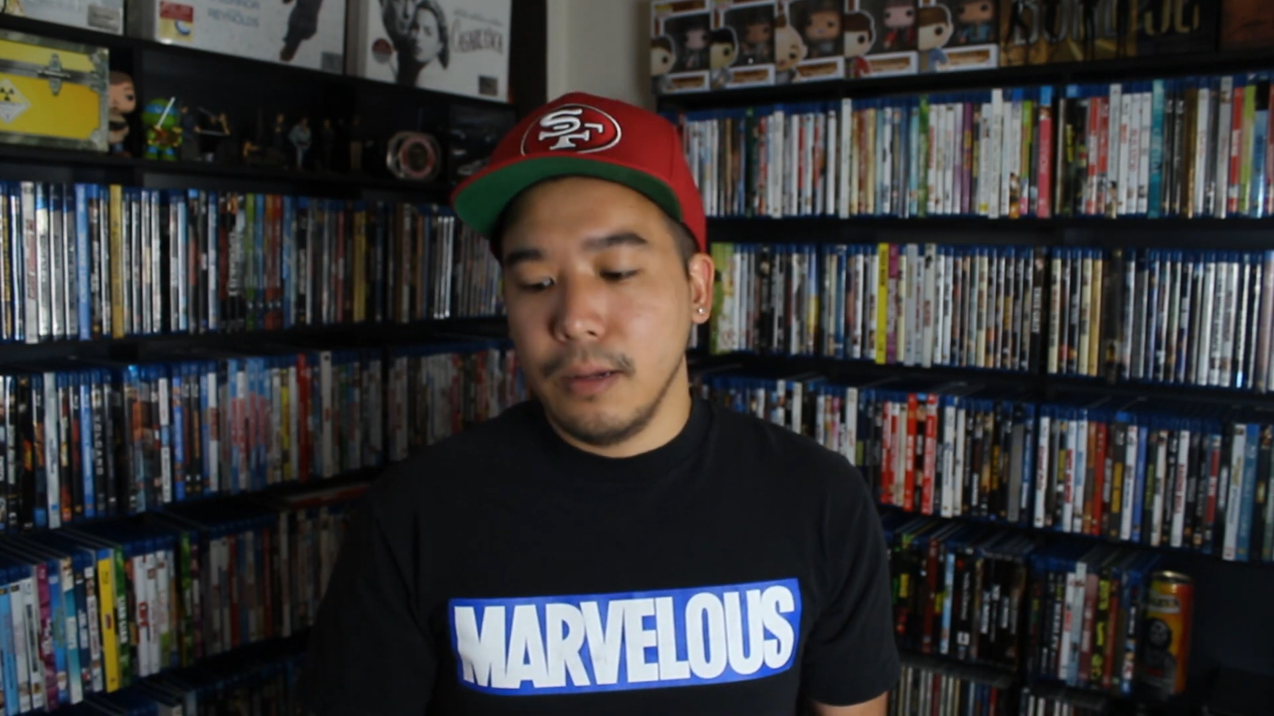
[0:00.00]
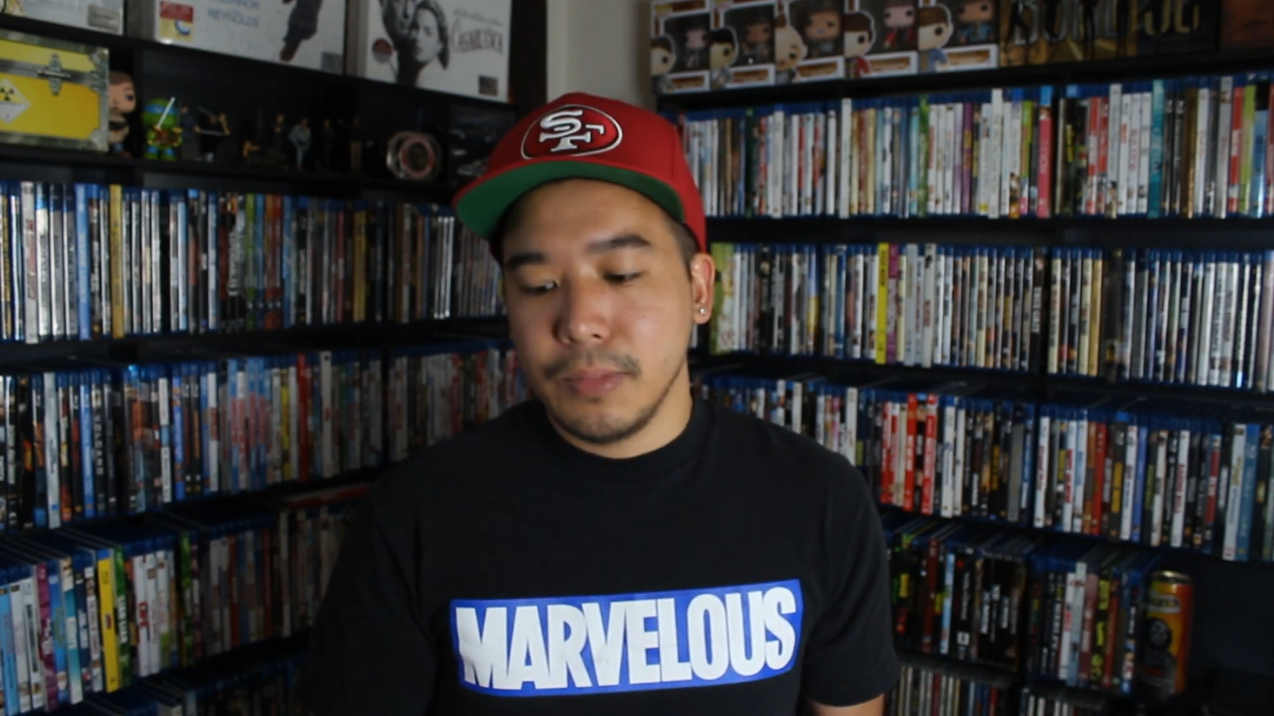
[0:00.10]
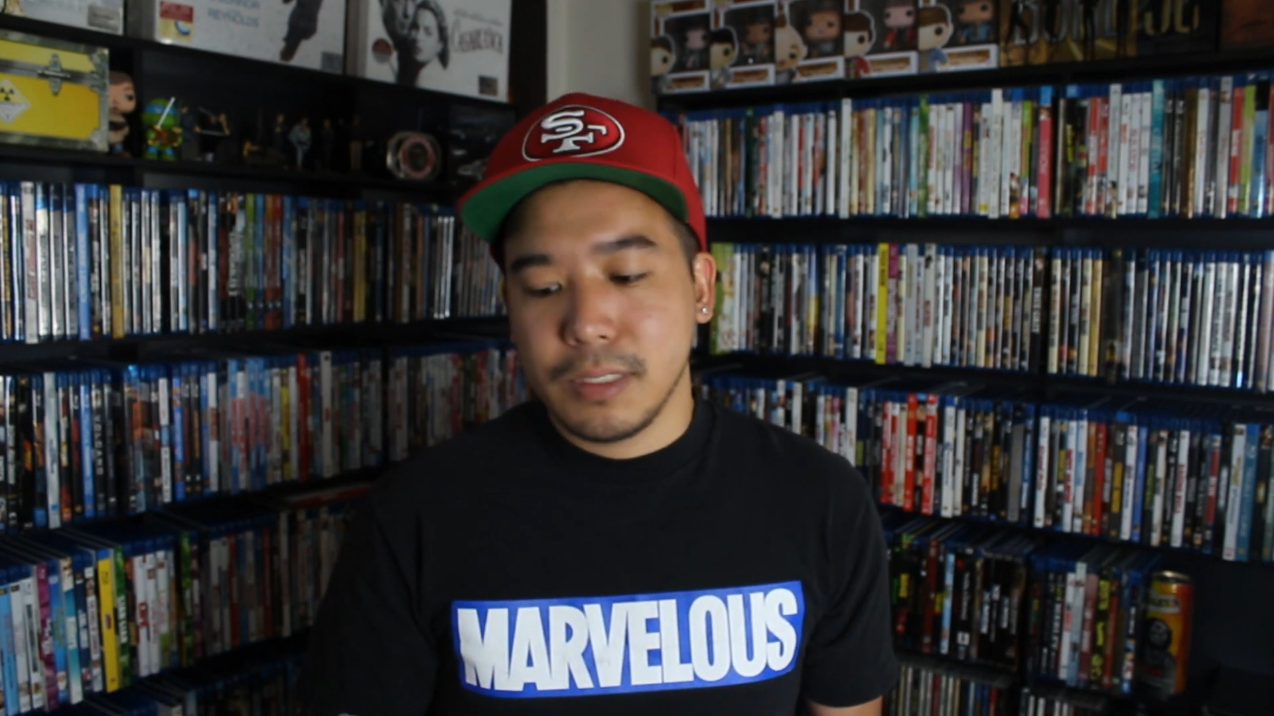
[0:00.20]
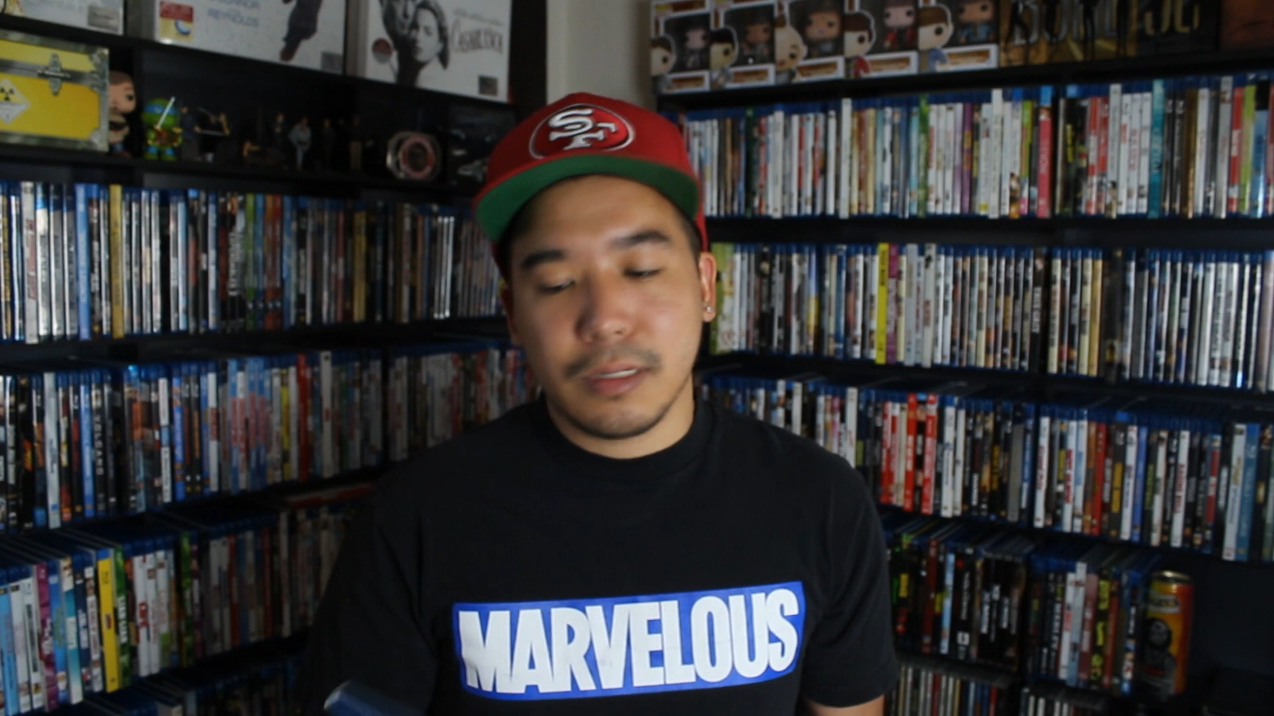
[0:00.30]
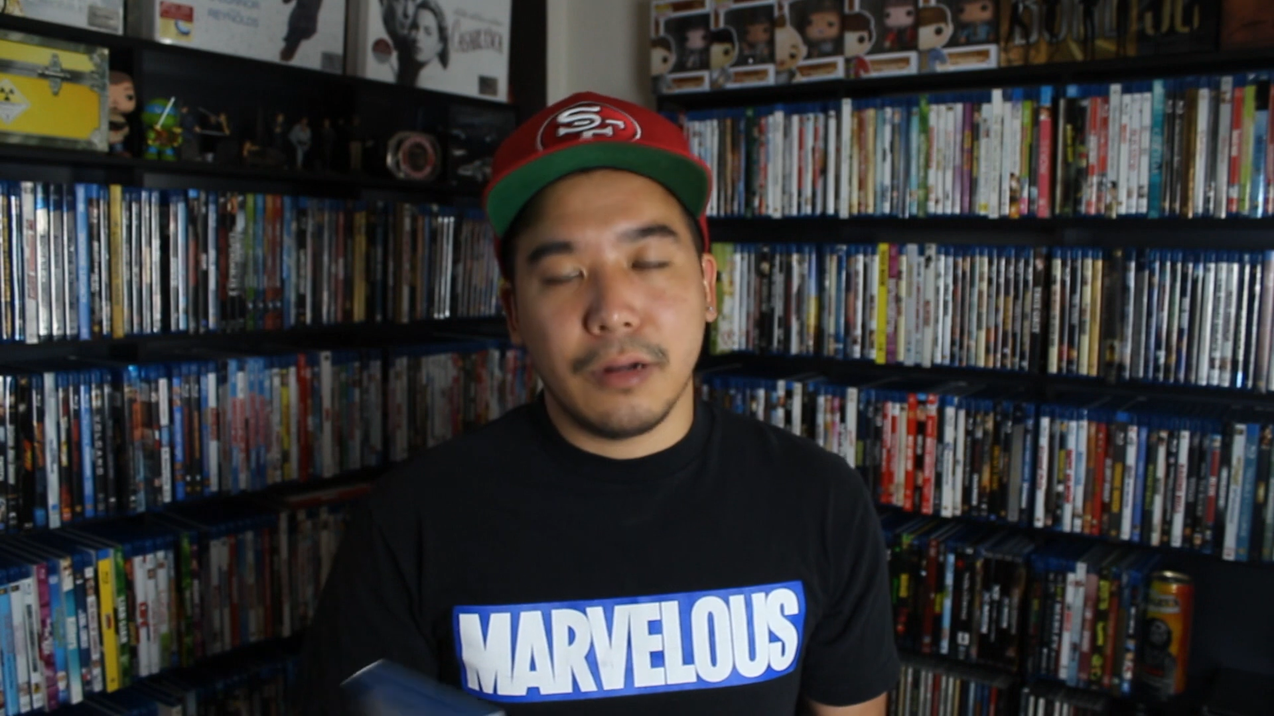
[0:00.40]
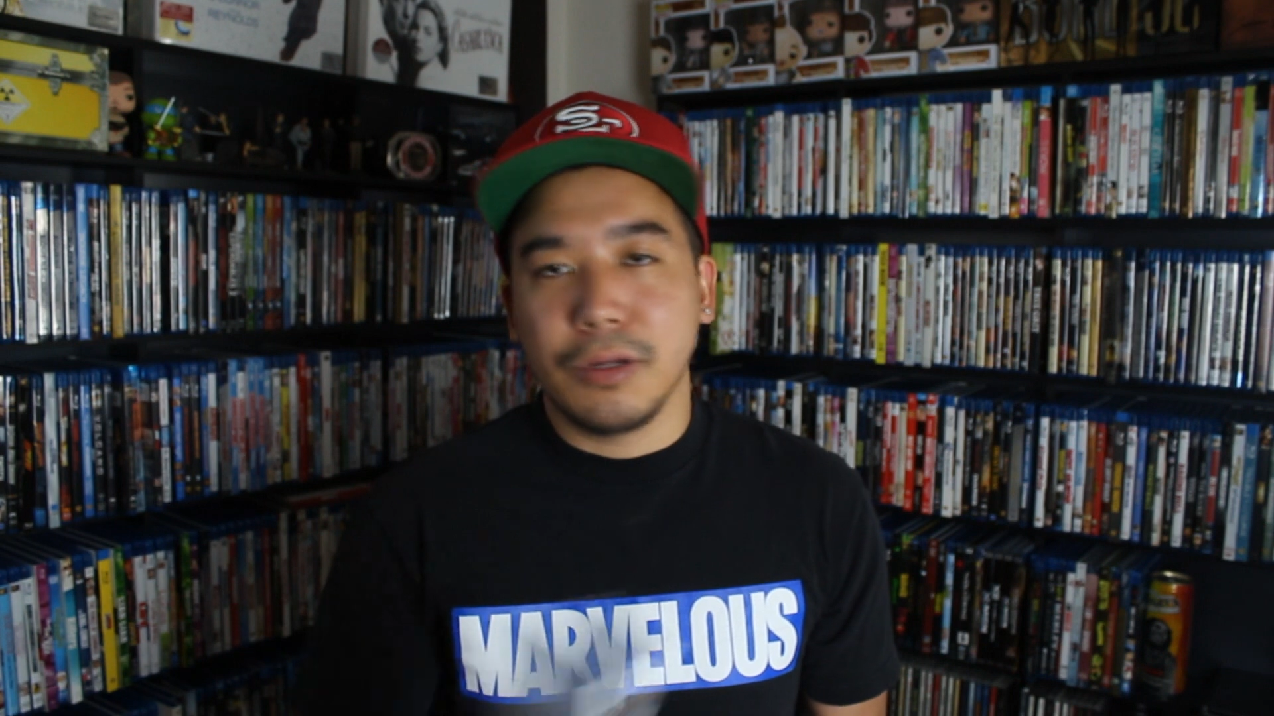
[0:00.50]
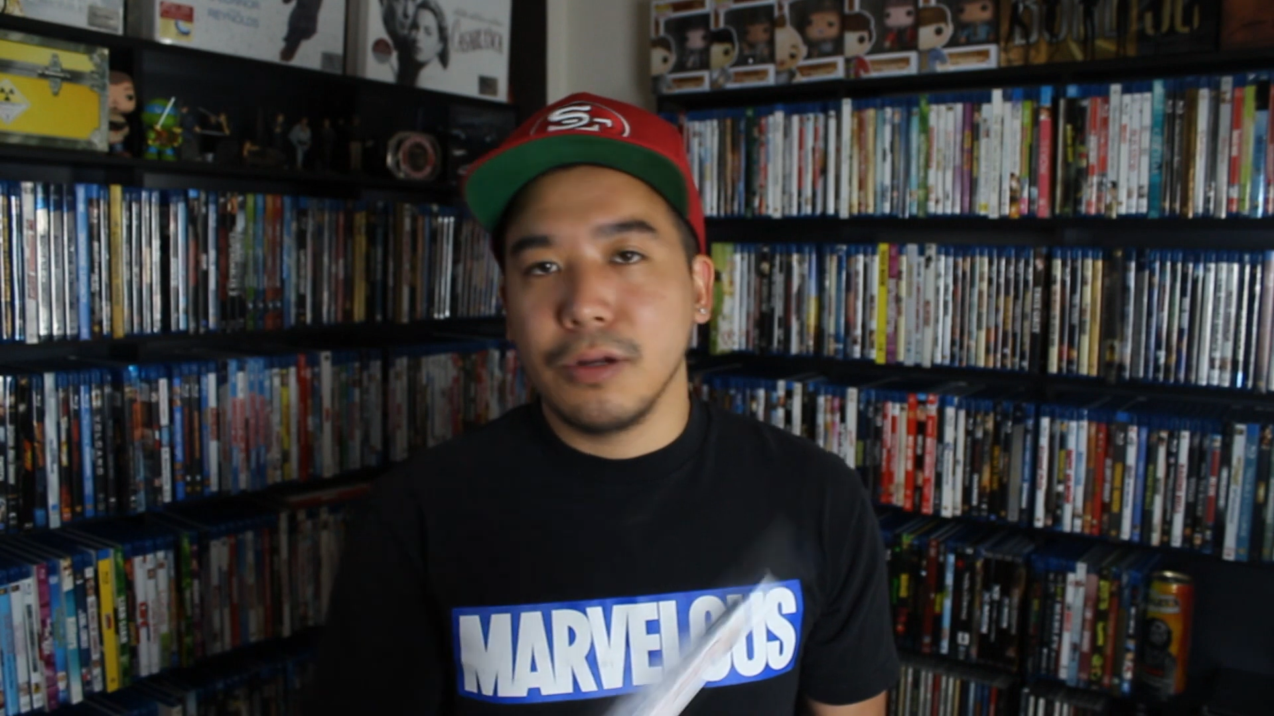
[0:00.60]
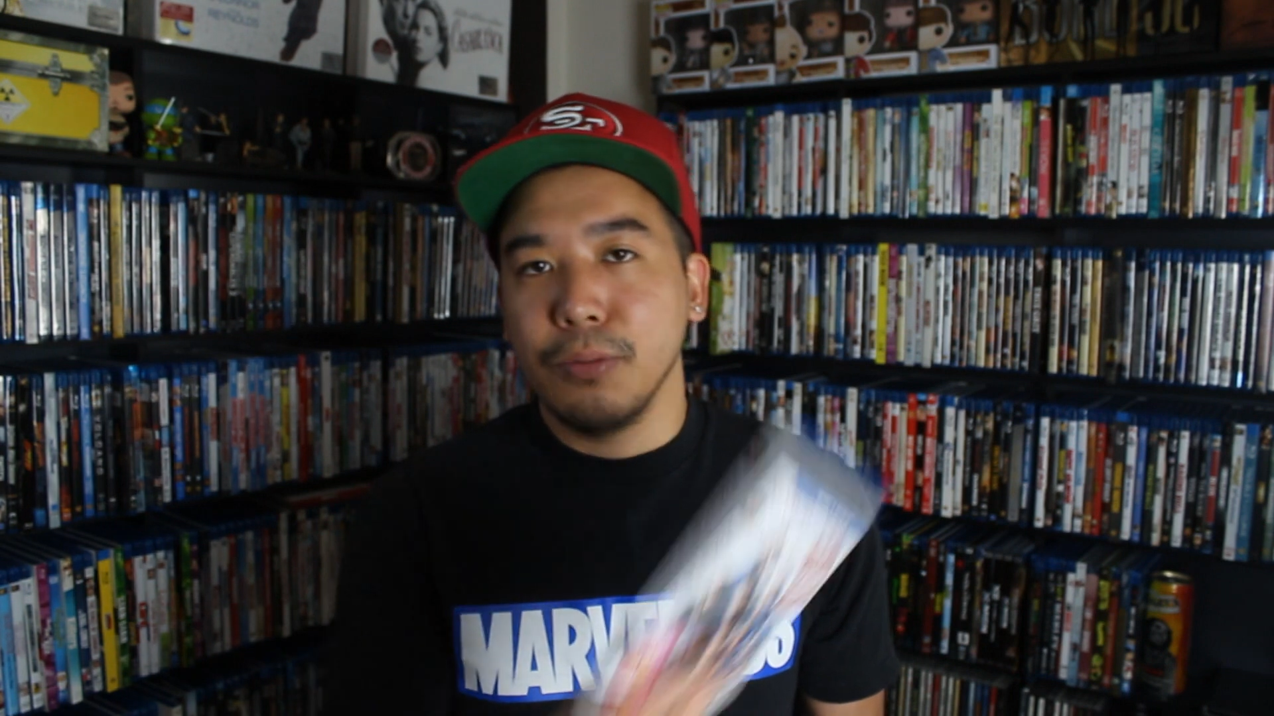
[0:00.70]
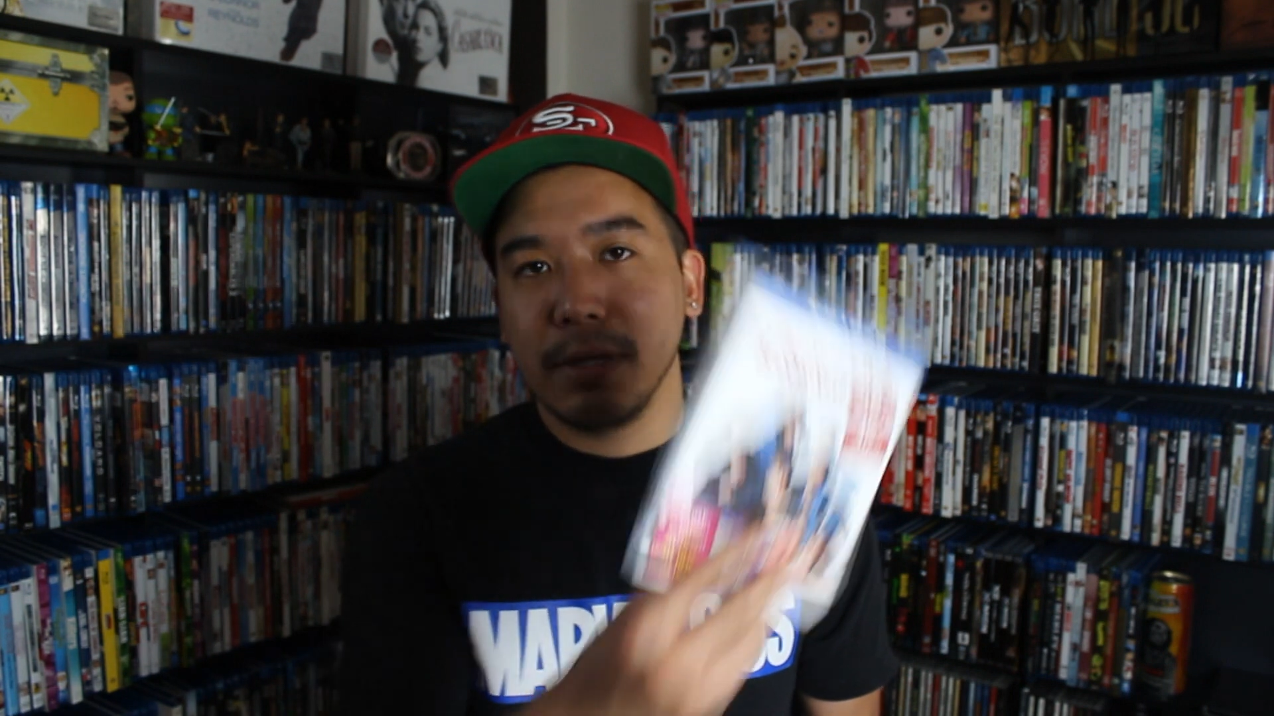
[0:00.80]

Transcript: This is all new to